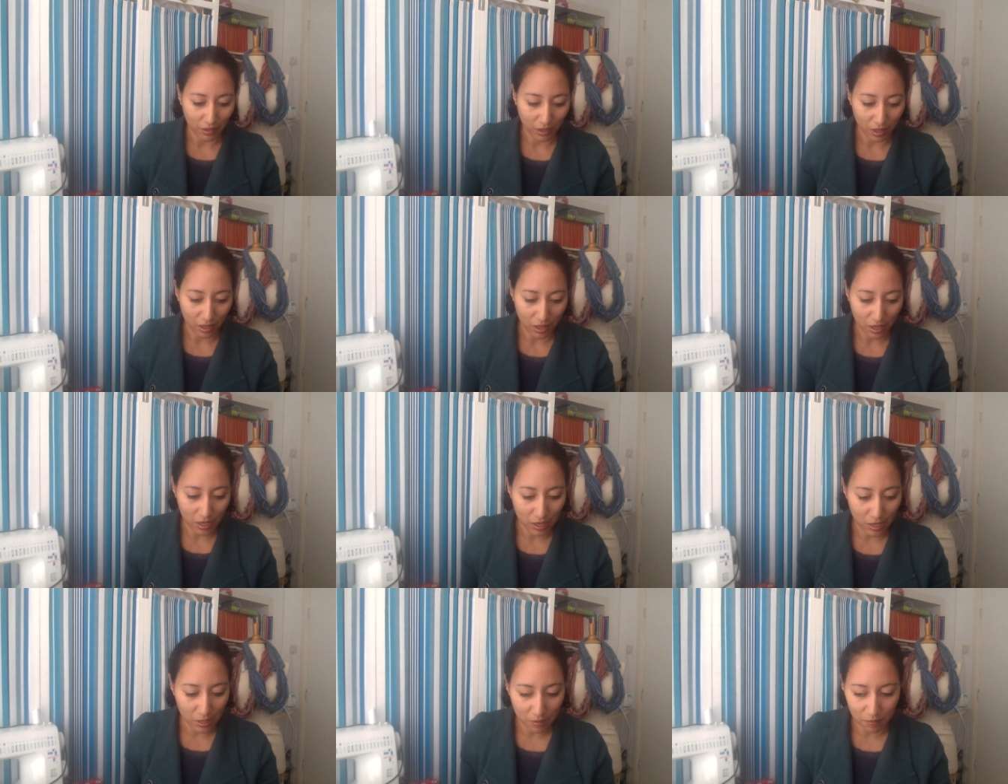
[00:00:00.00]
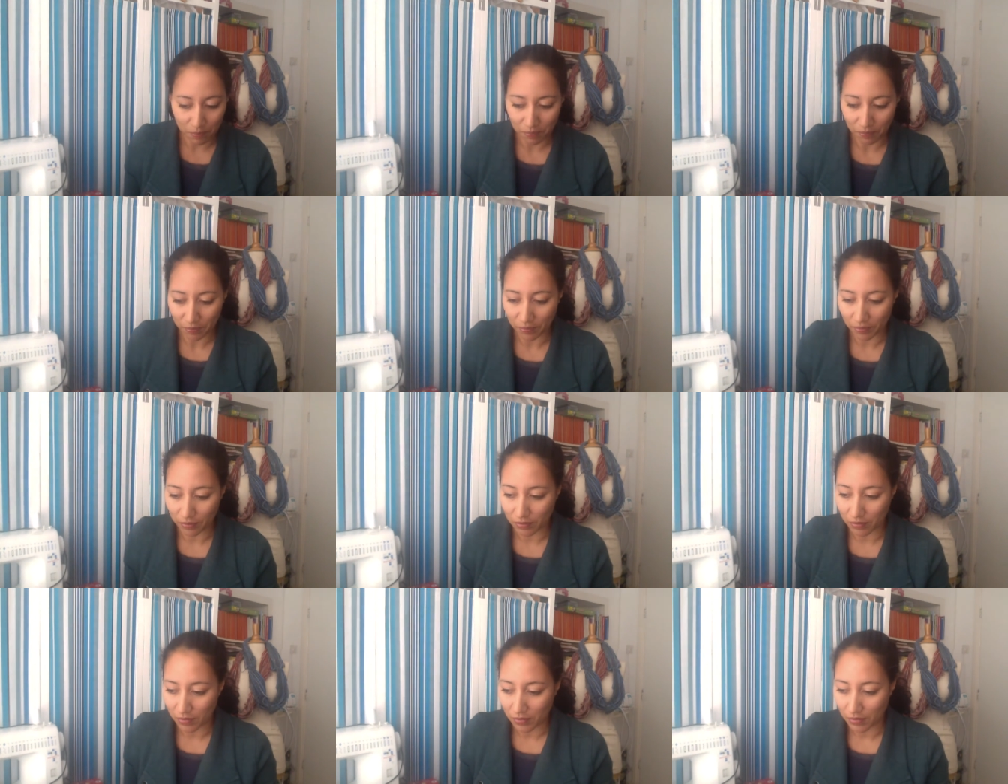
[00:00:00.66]
about me.
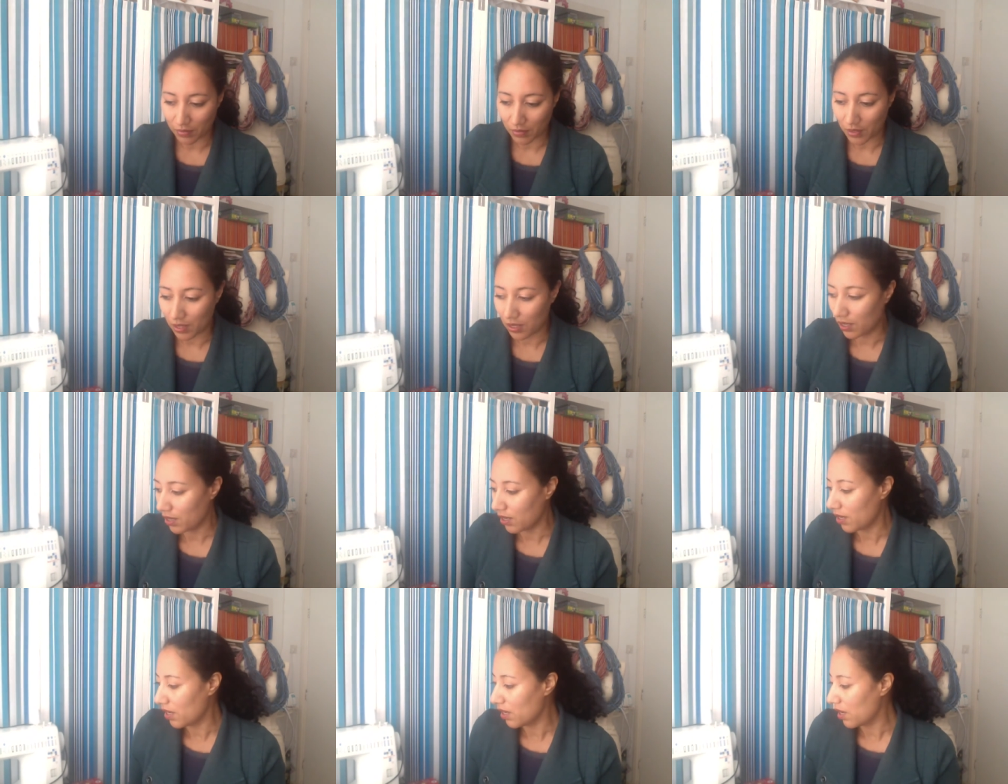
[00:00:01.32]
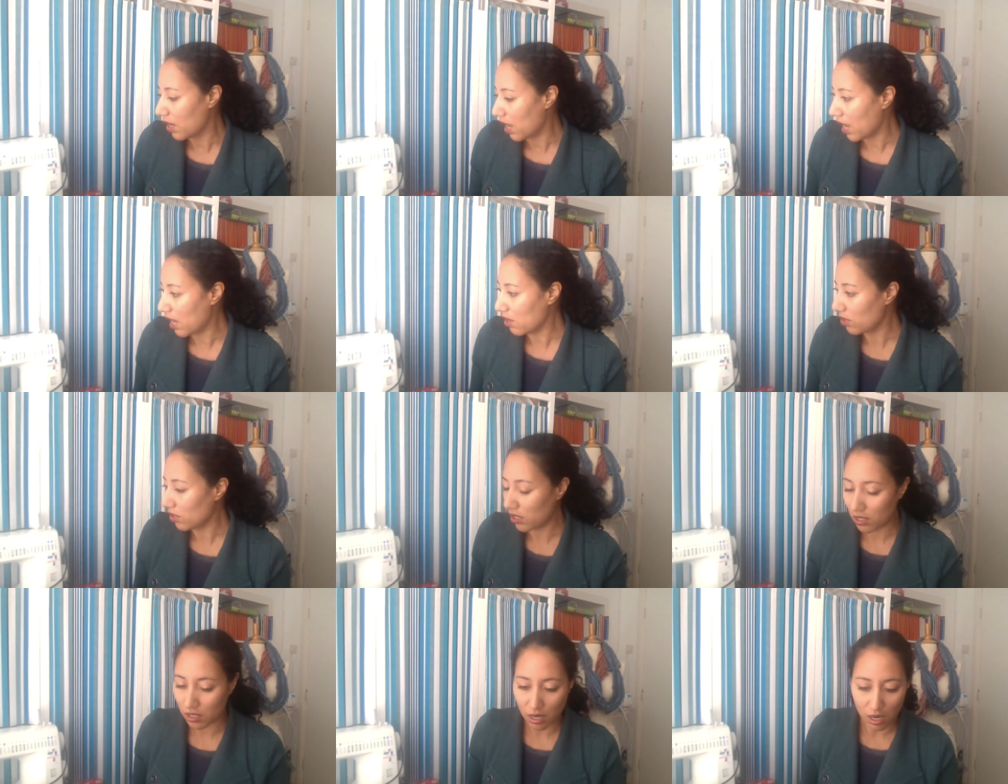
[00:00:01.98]
I'll
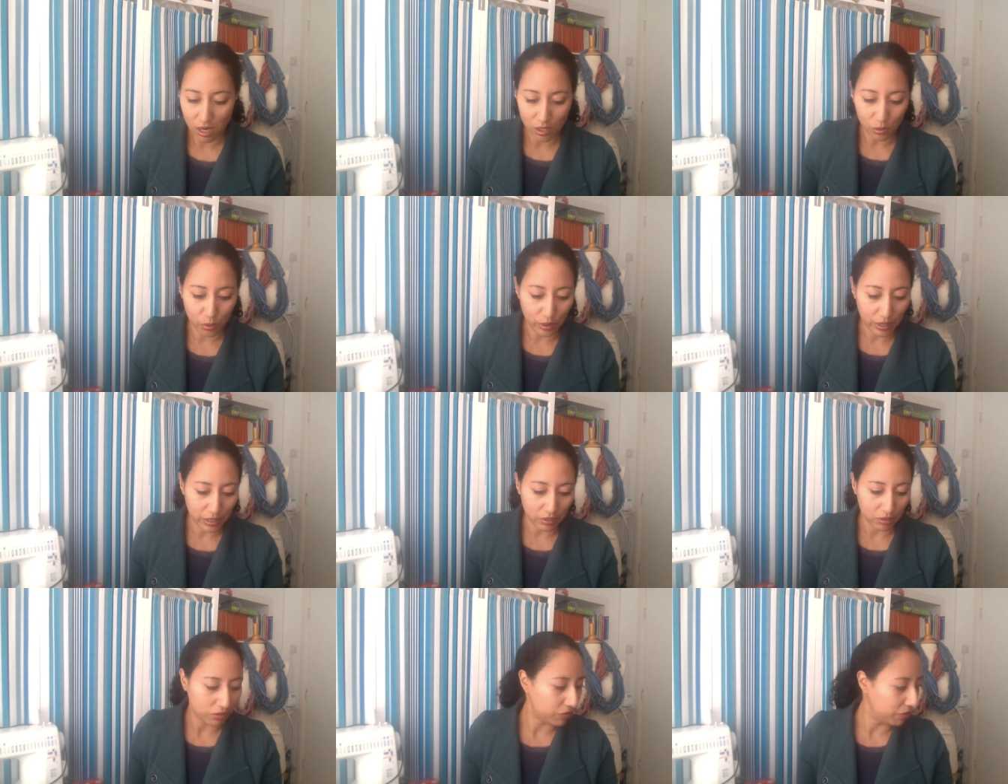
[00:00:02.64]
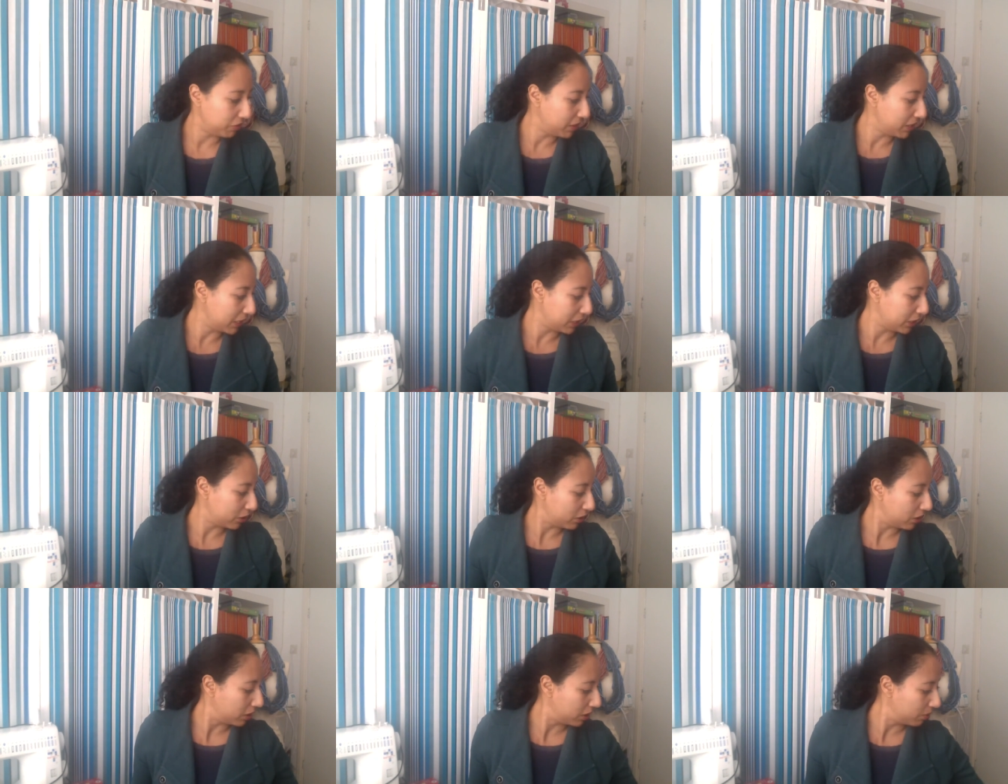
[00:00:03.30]
start with
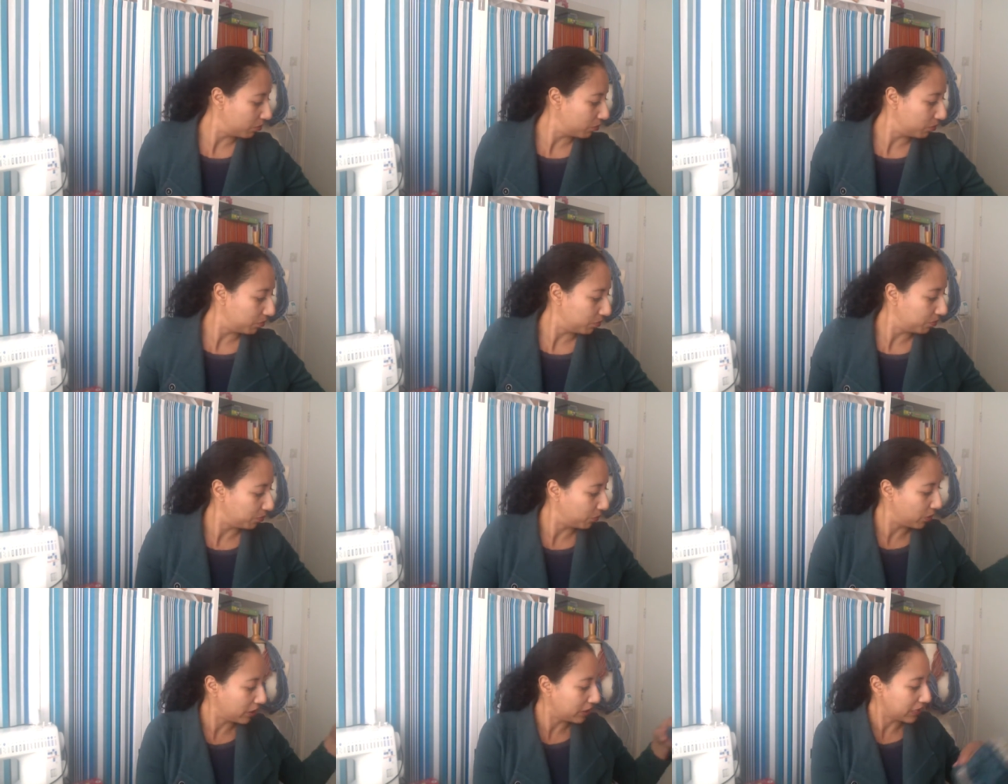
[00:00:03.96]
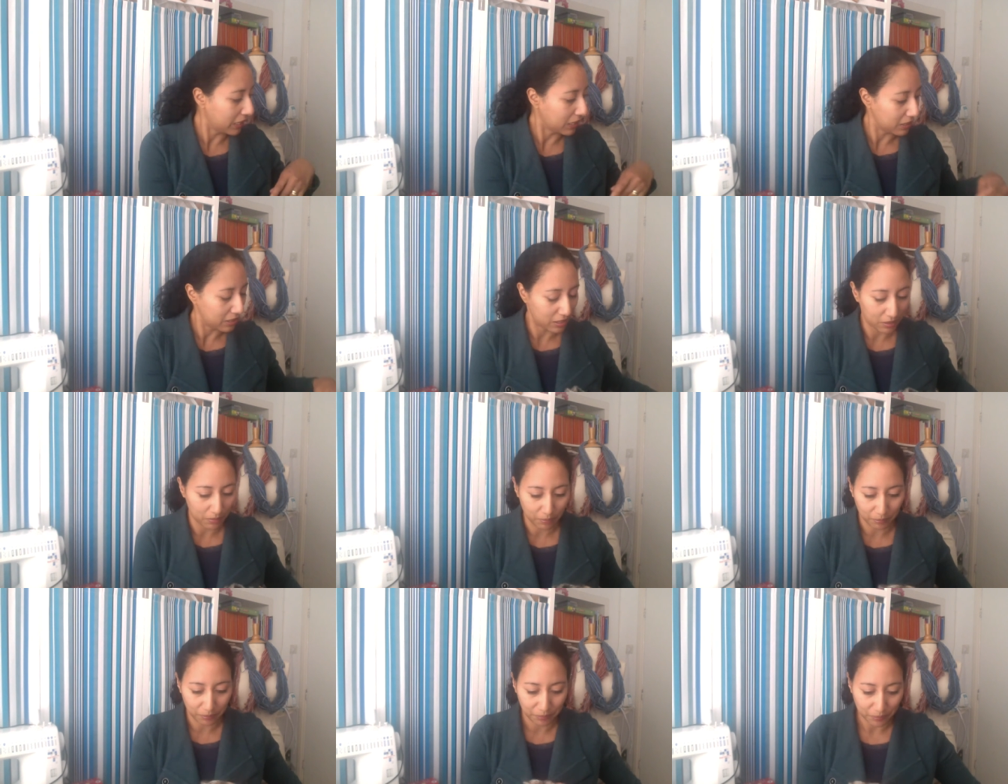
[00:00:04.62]
finished
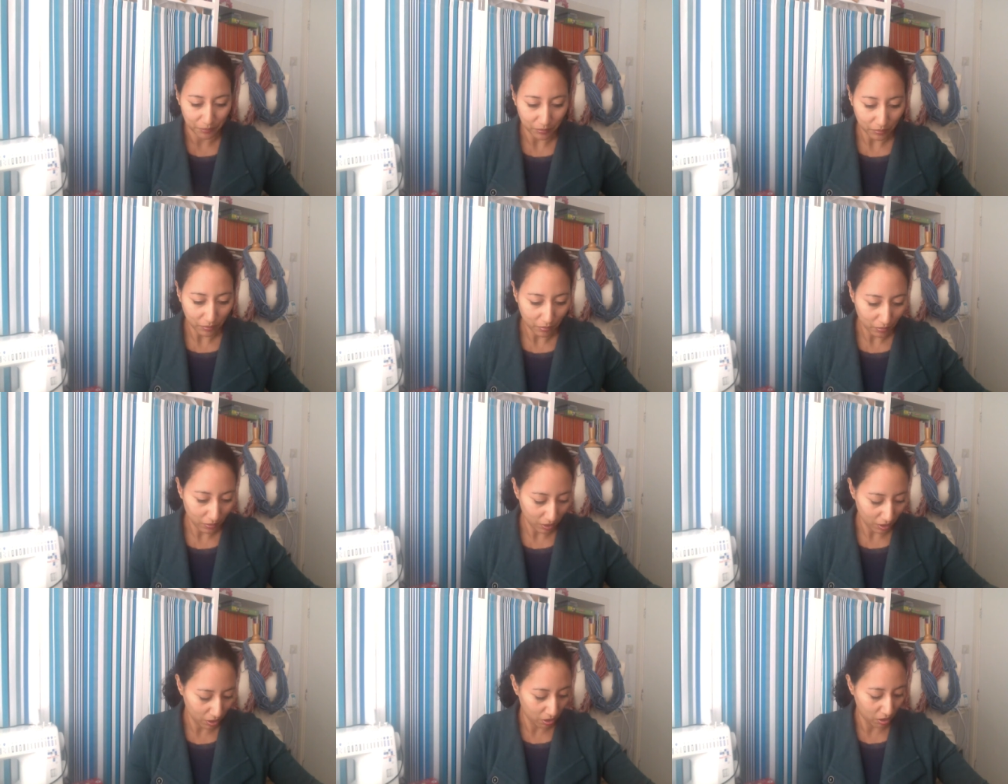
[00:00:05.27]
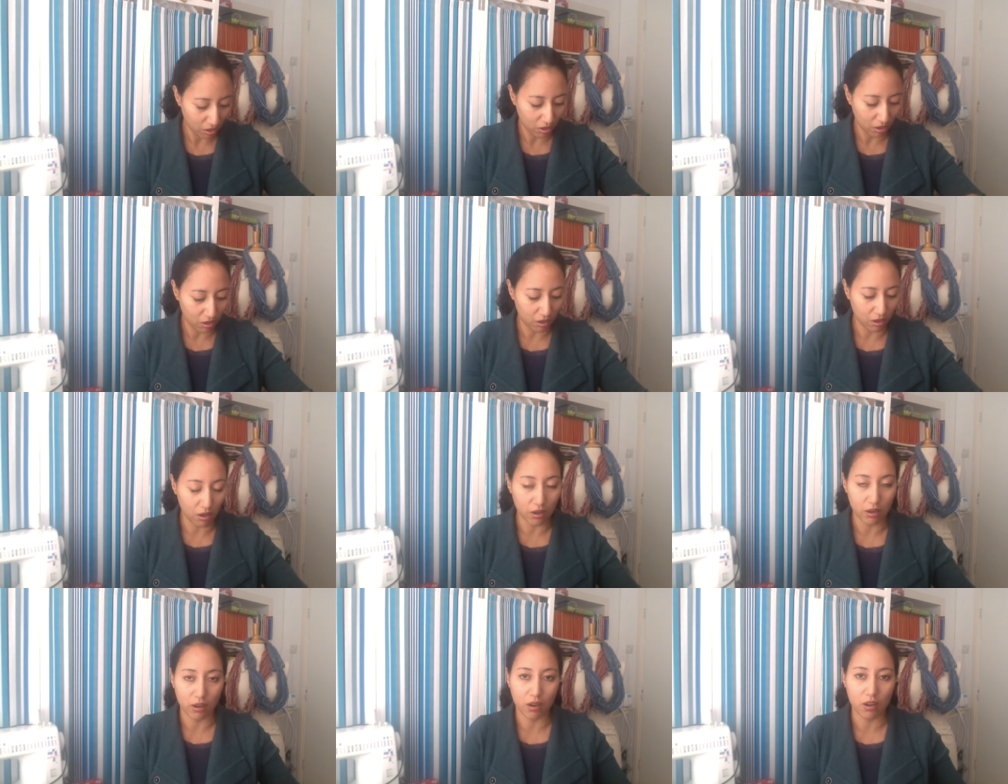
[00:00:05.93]
projects
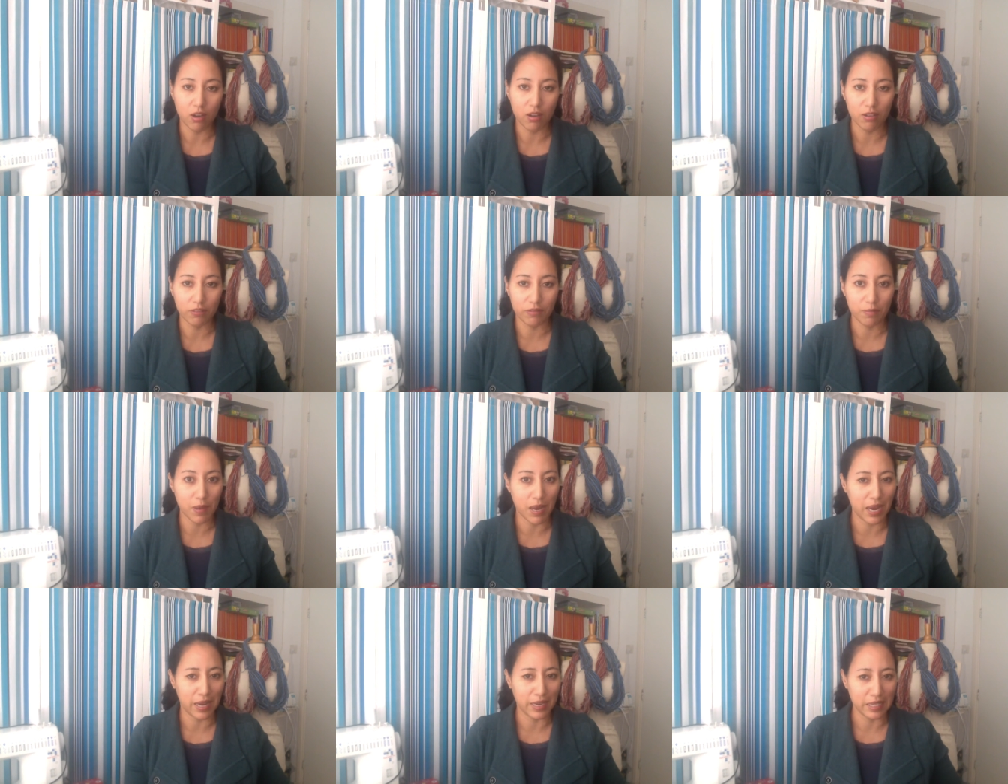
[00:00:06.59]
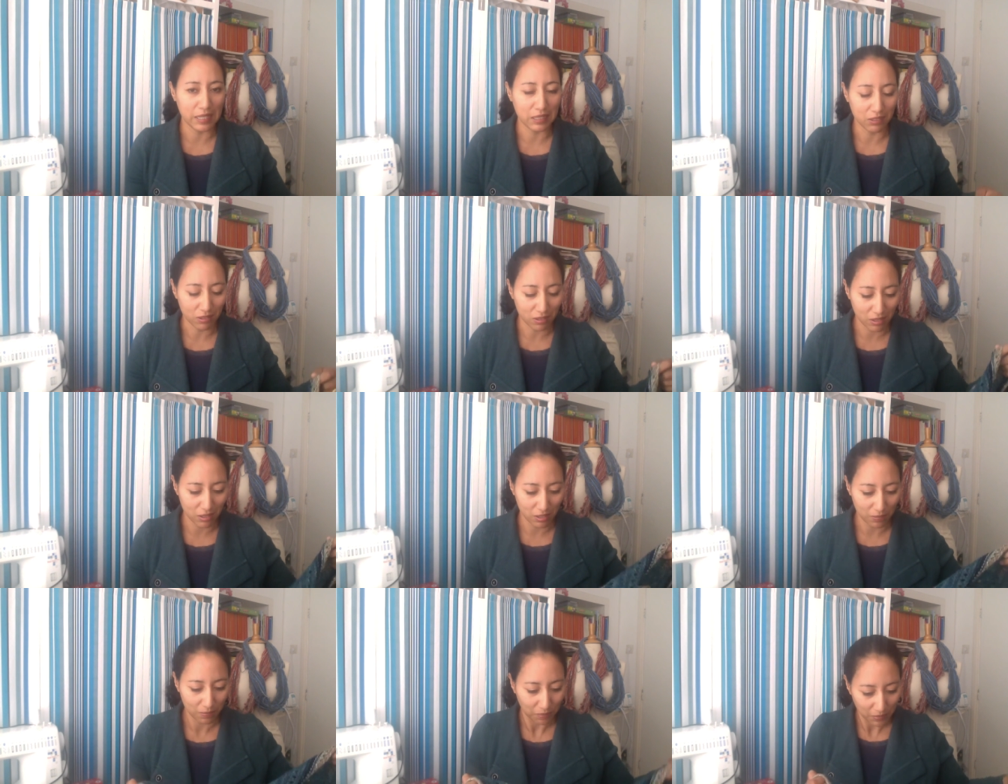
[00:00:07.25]
or off my
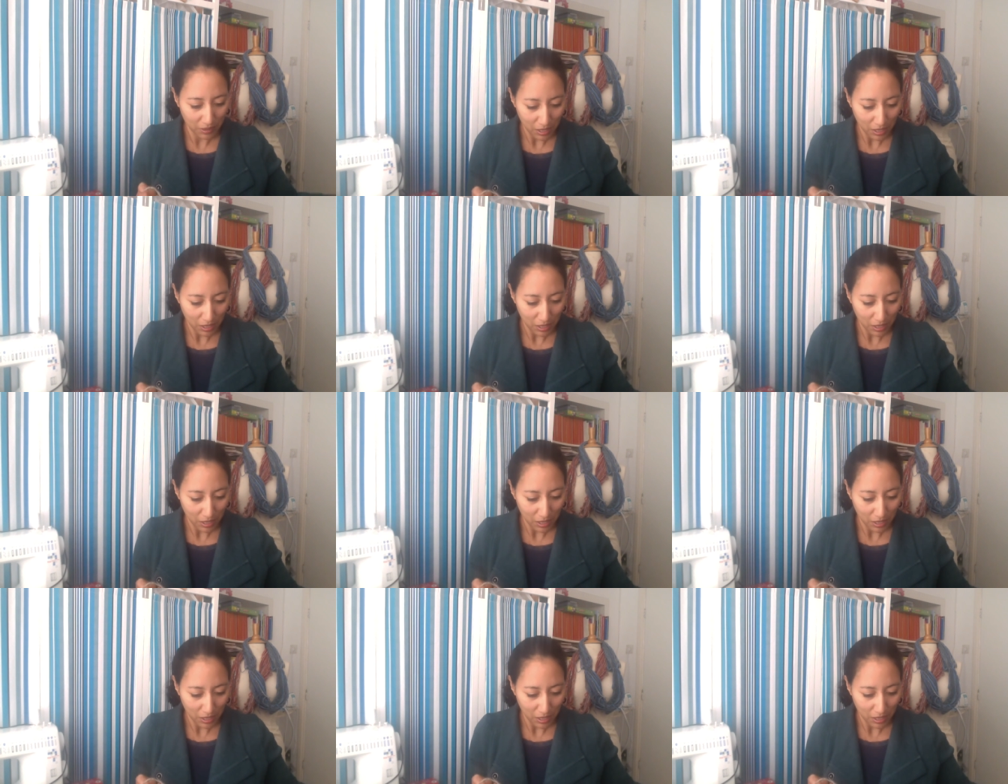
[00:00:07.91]
needles.